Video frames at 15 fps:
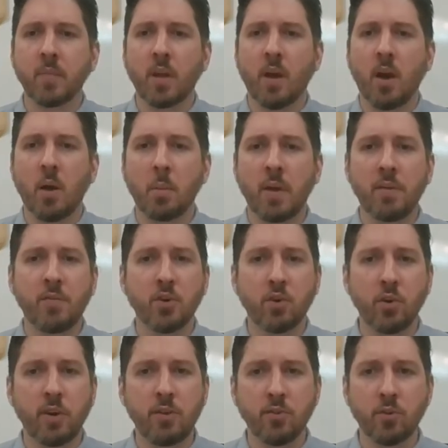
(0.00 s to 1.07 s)
If the
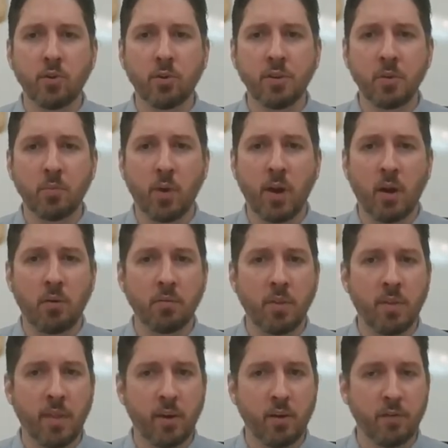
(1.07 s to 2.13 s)
cookies are golden brown,
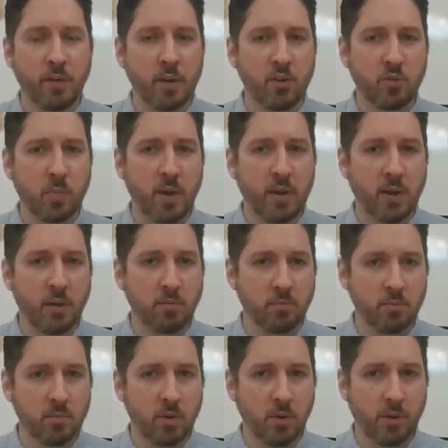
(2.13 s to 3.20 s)
then they are finished baking,
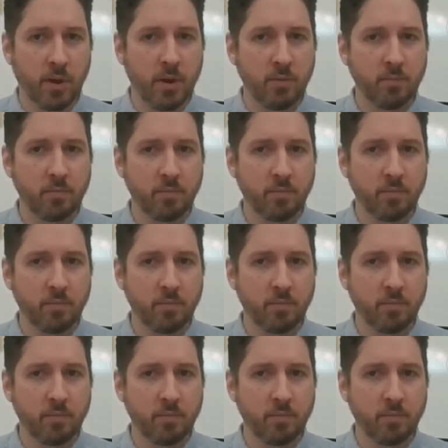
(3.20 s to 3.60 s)
okay?